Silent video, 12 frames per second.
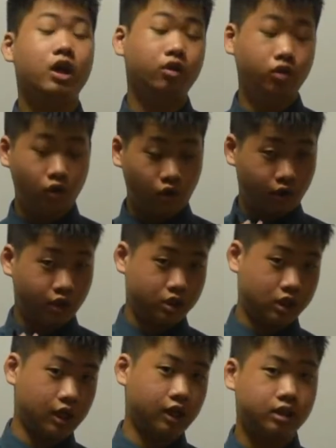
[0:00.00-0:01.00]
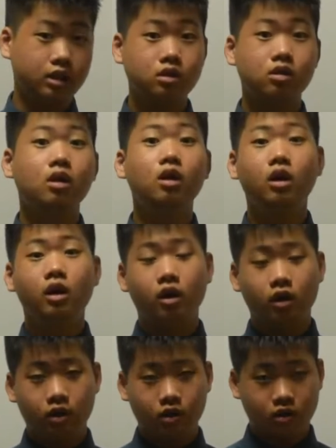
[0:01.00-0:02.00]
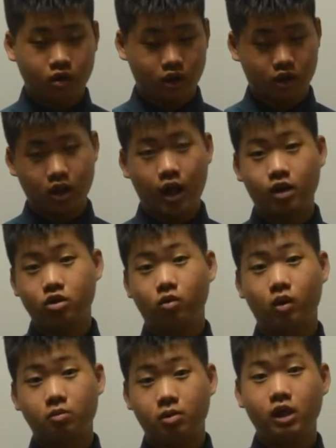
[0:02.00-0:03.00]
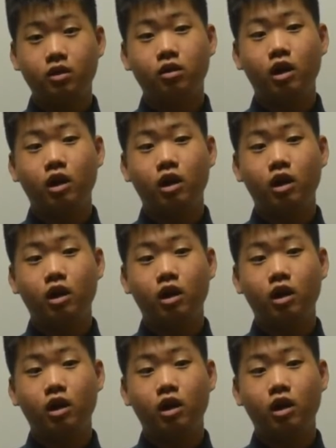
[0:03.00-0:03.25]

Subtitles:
ignoring the z-axis, just the x or y plane.